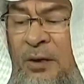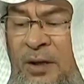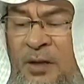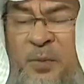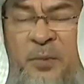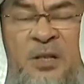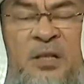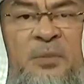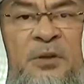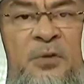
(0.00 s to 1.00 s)
It is
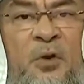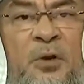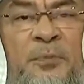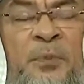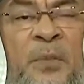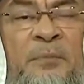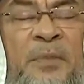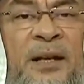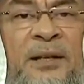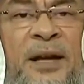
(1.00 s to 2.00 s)
permissible for
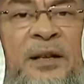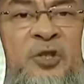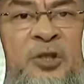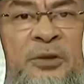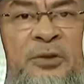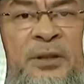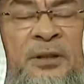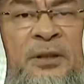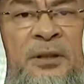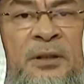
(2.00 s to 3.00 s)
men and
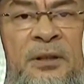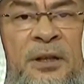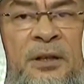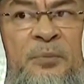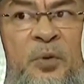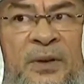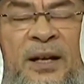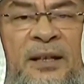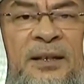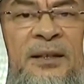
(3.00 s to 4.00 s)
children,
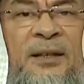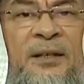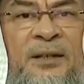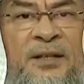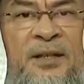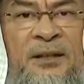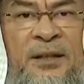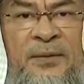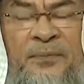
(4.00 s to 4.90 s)
providing that they are decent